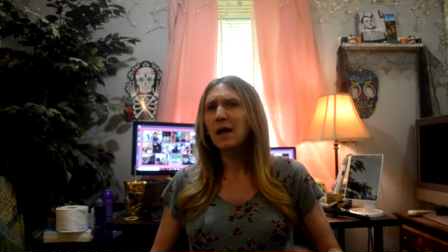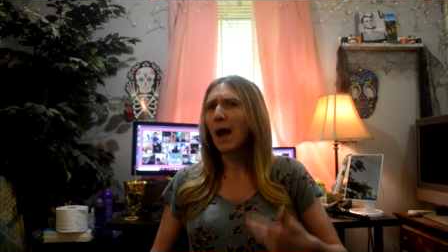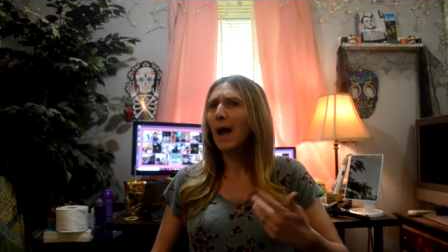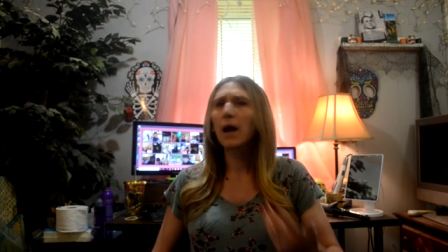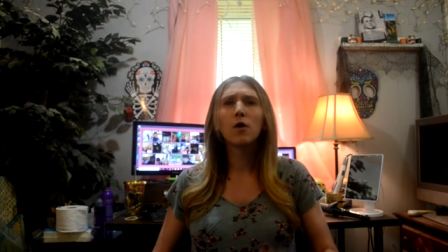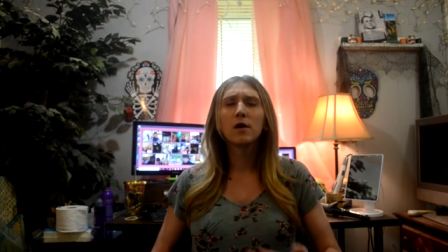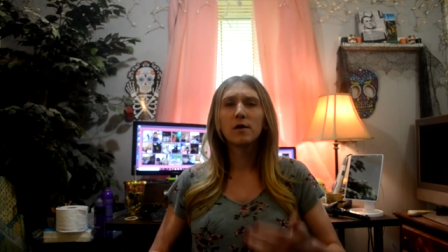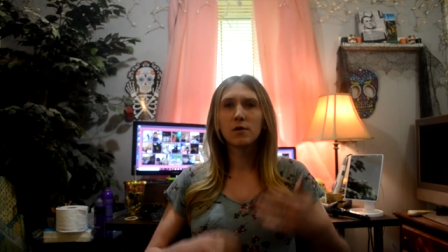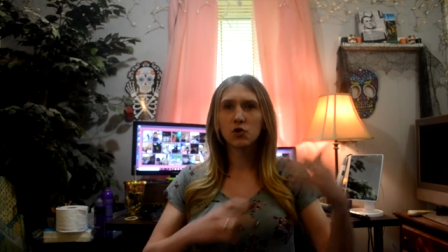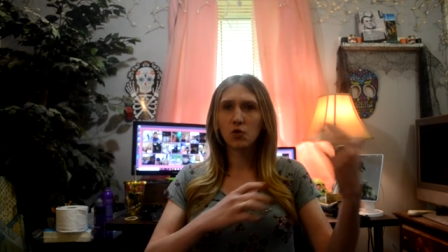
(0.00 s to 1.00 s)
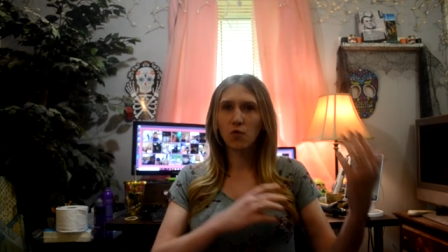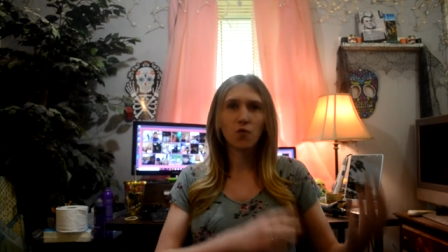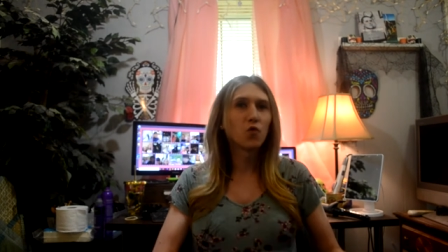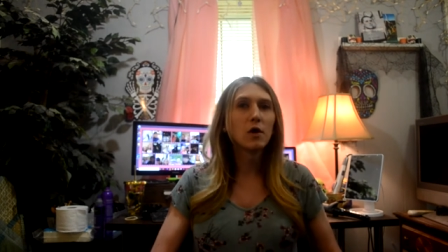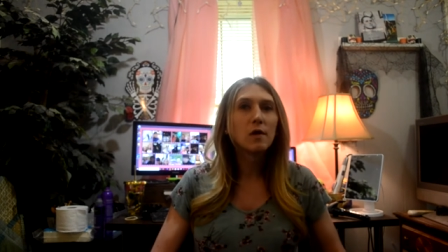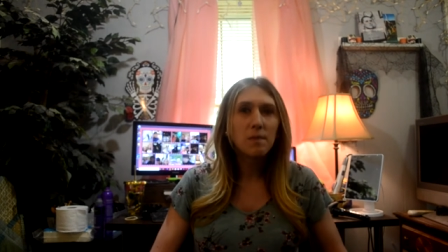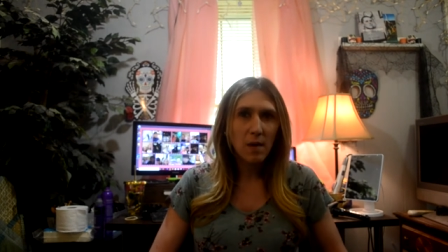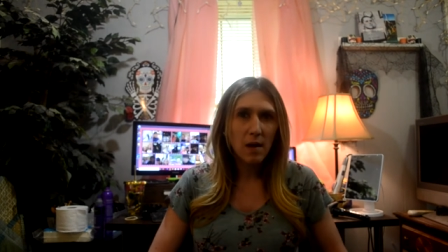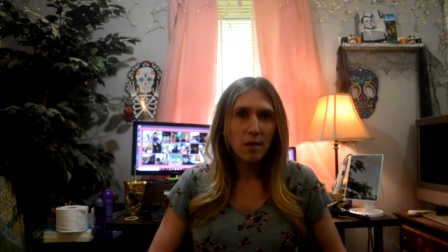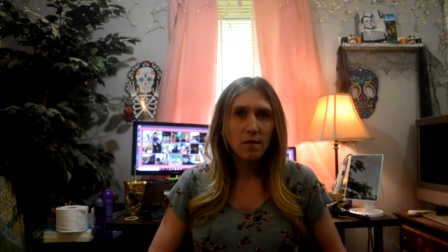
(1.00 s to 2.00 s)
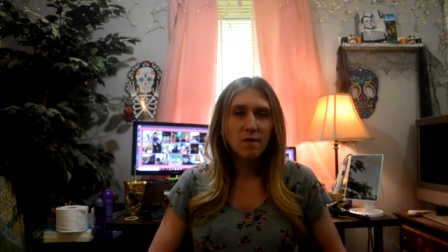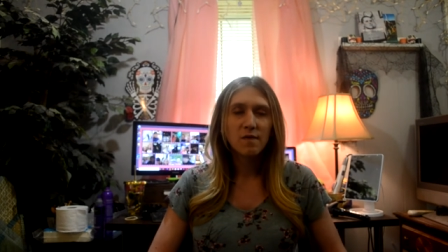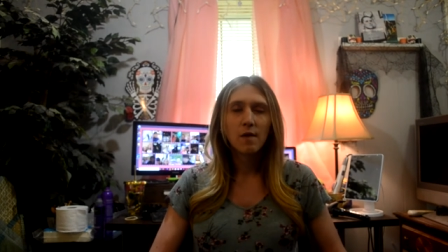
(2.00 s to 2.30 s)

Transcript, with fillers: heritage really means.